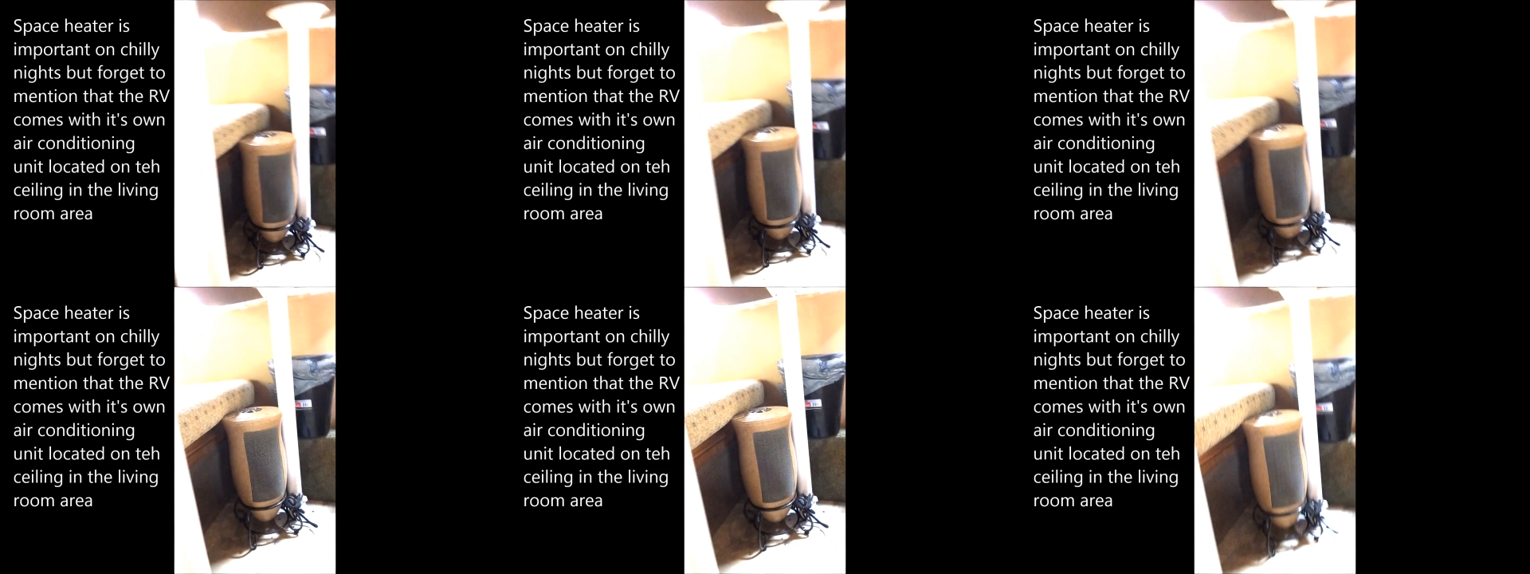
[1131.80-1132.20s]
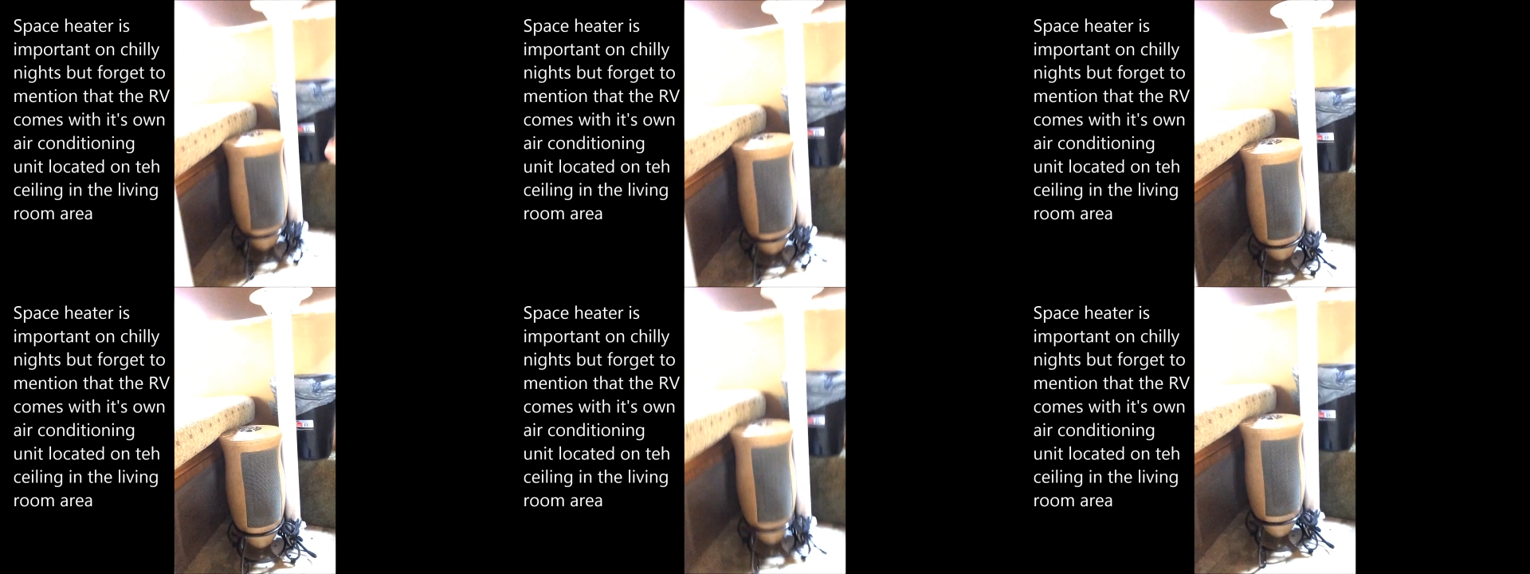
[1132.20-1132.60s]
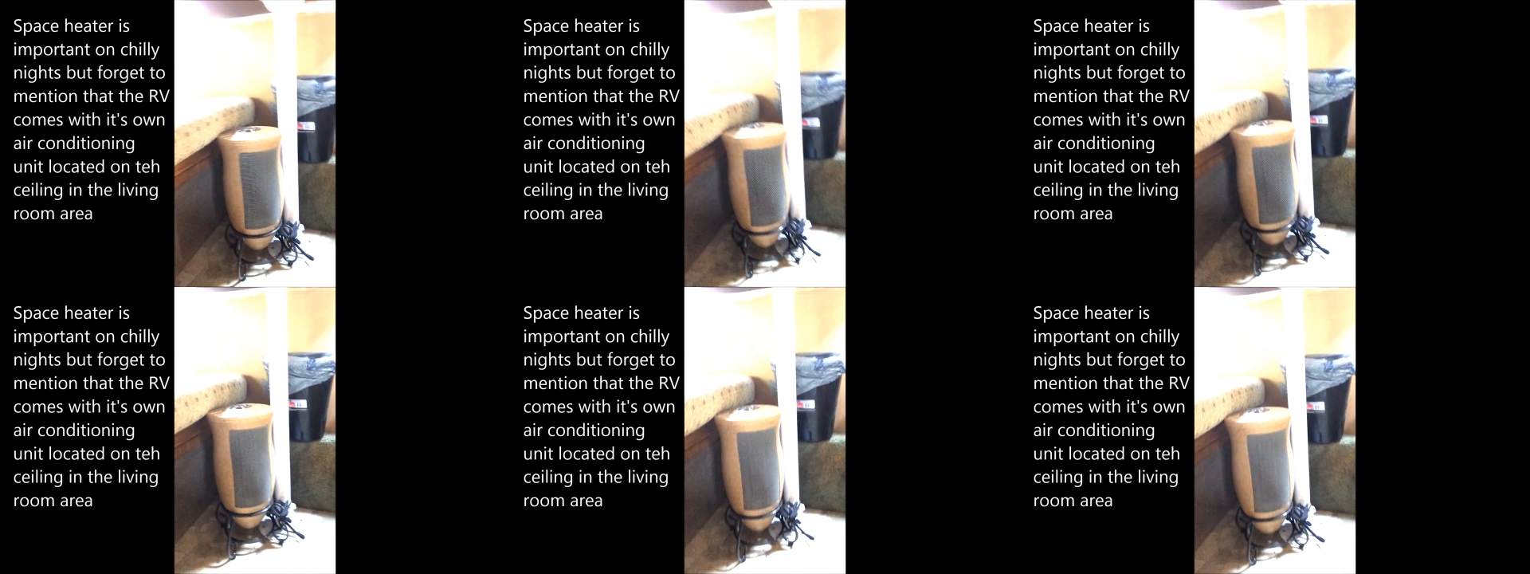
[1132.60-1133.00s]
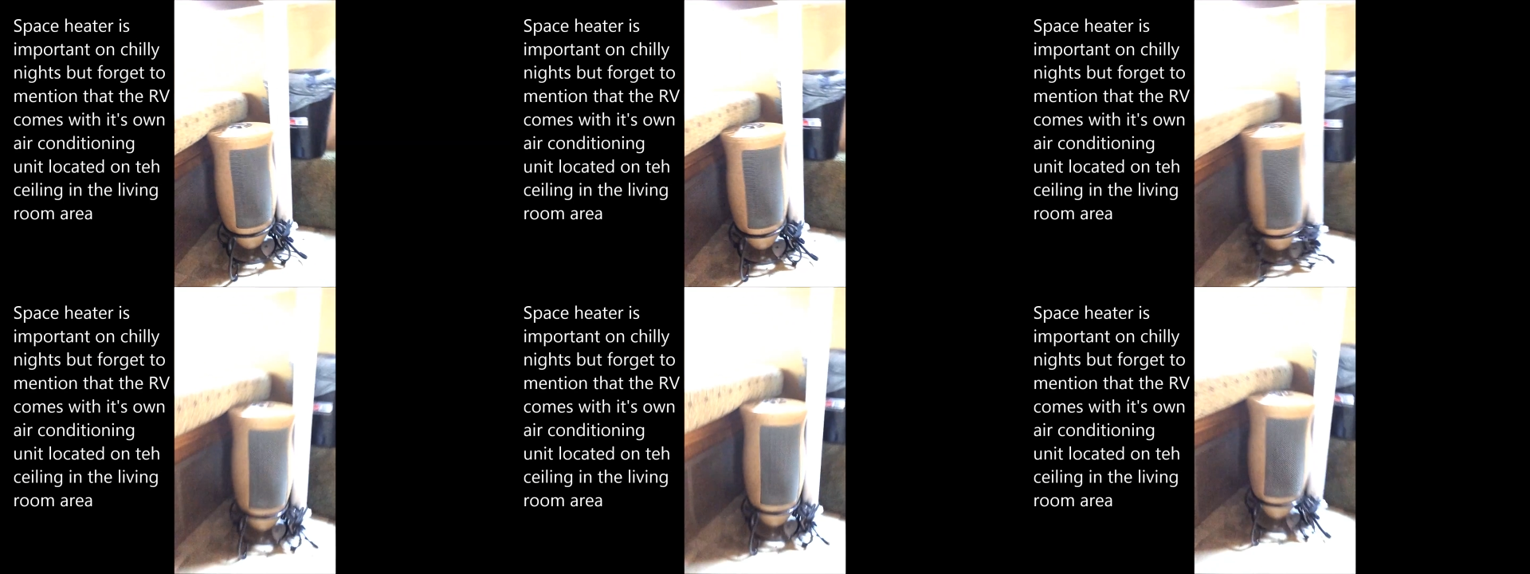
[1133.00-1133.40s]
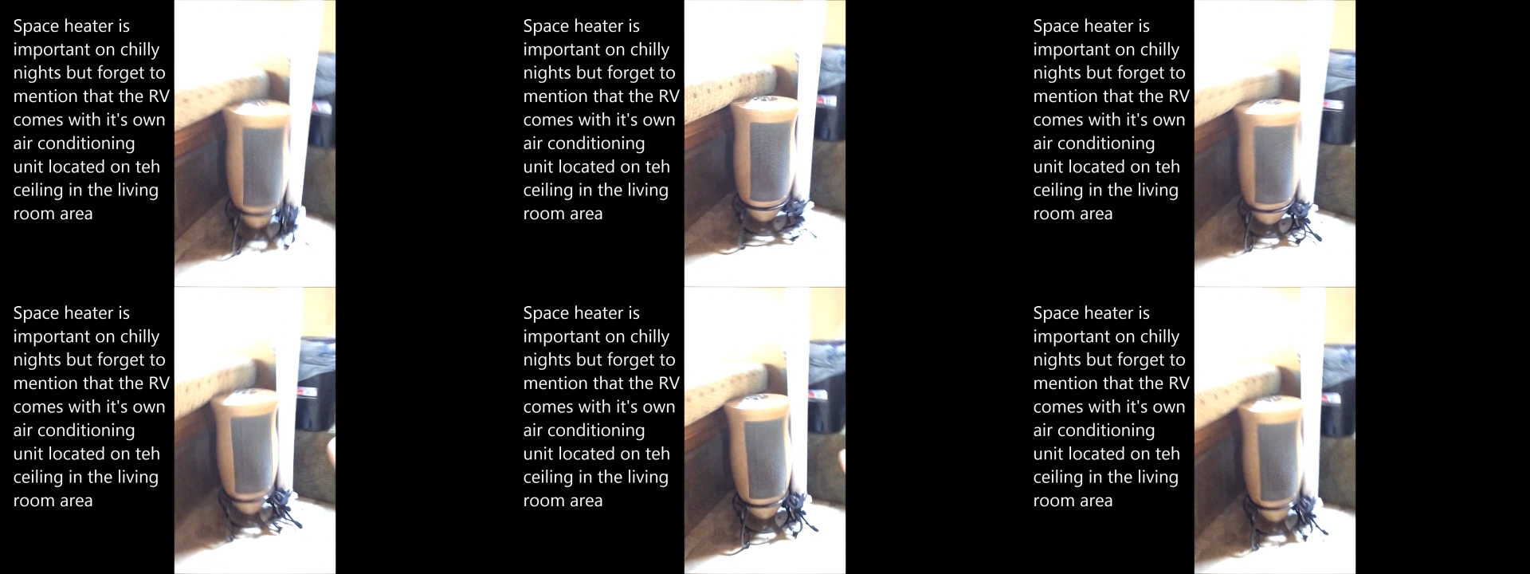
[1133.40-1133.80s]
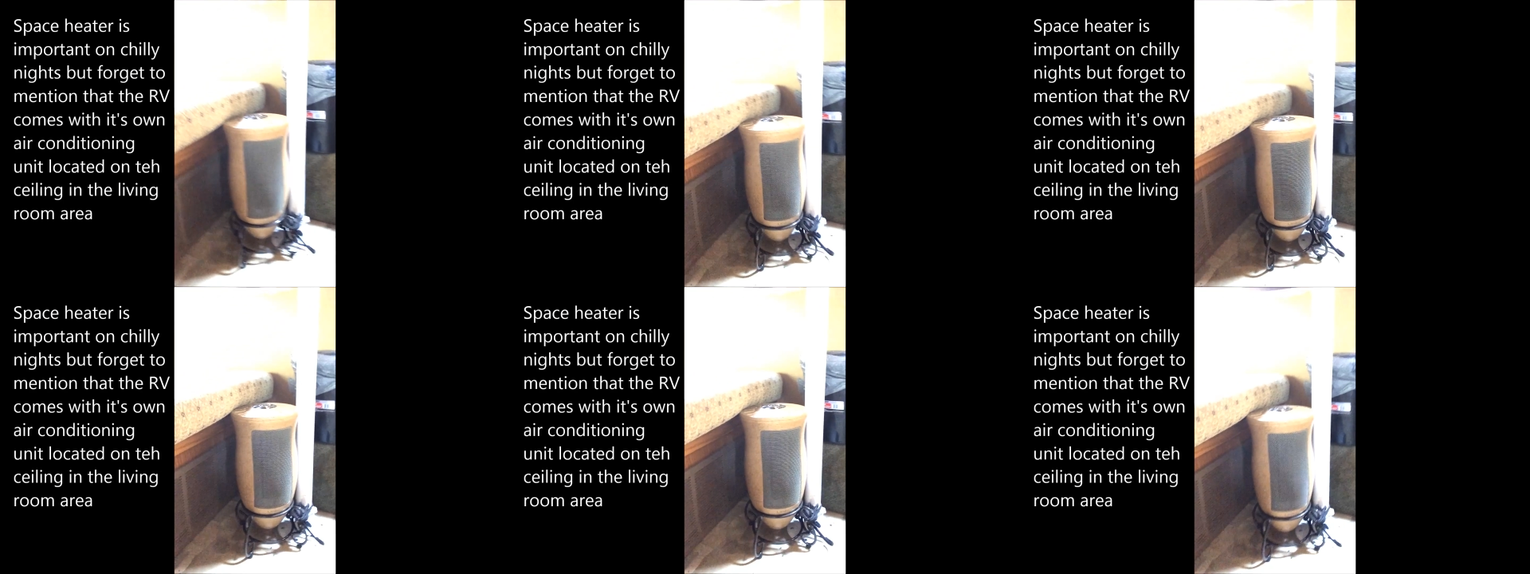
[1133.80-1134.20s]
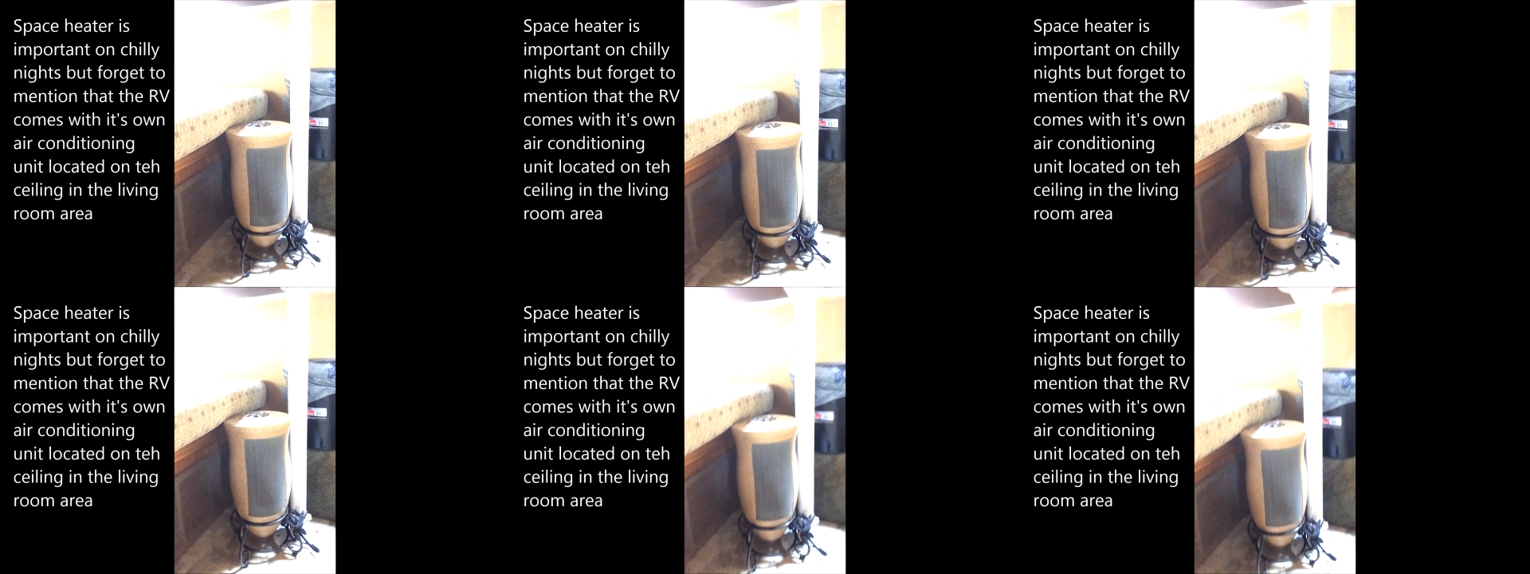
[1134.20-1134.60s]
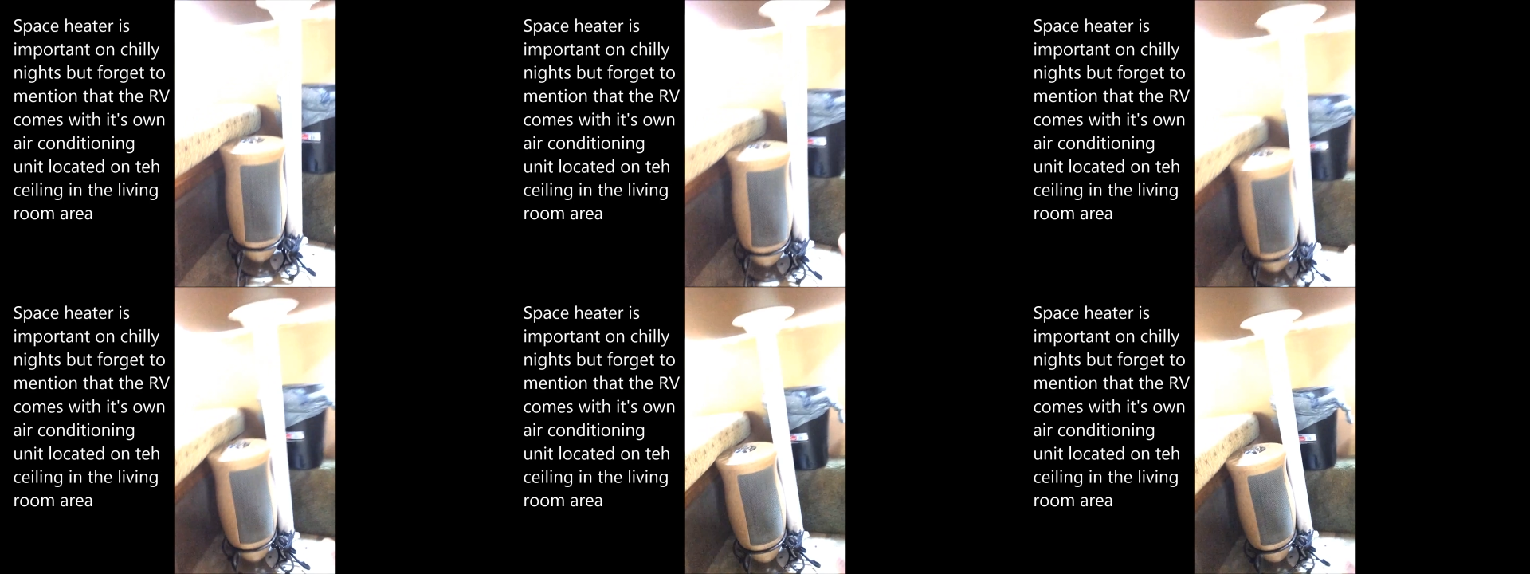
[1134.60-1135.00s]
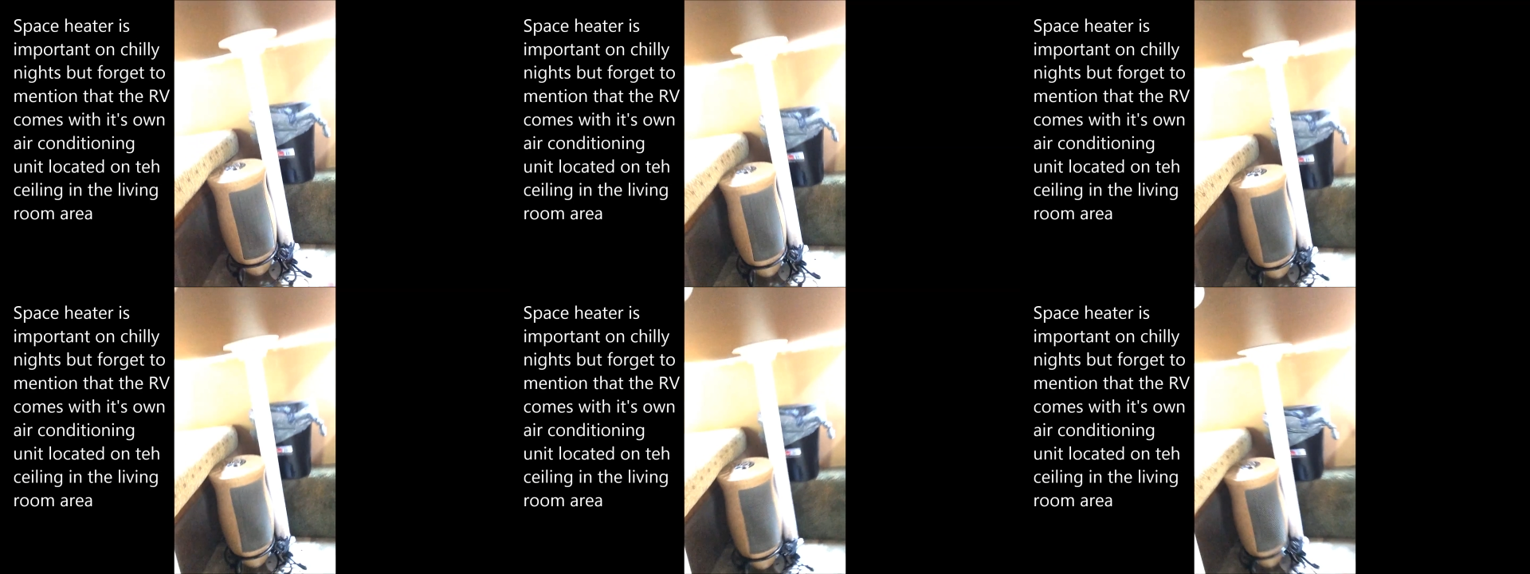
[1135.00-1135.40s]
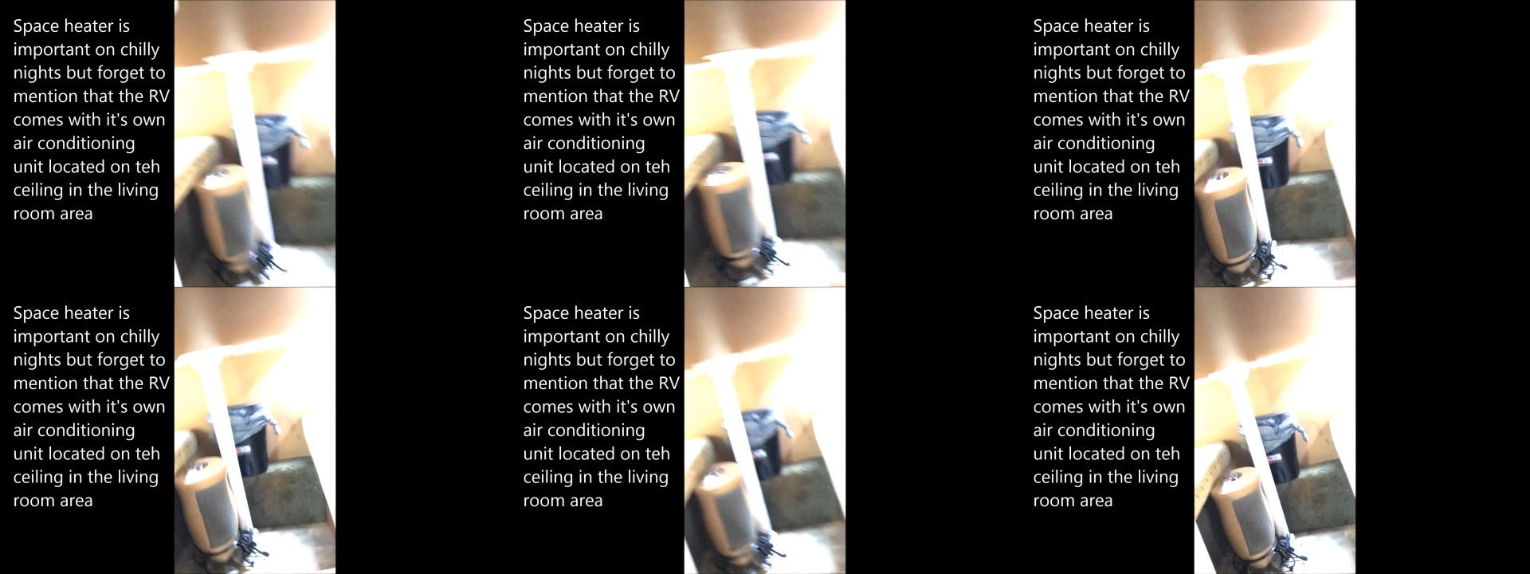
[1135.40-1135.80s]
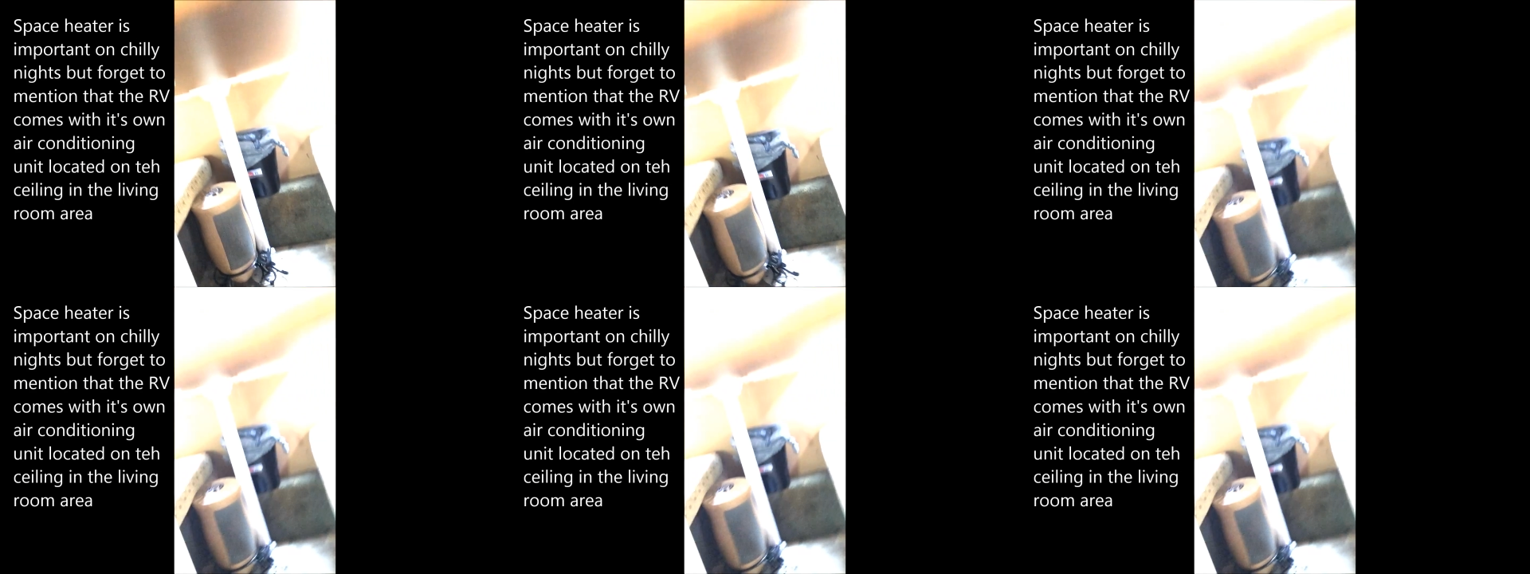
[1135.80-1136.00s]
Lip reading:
[unreadable: no face in view]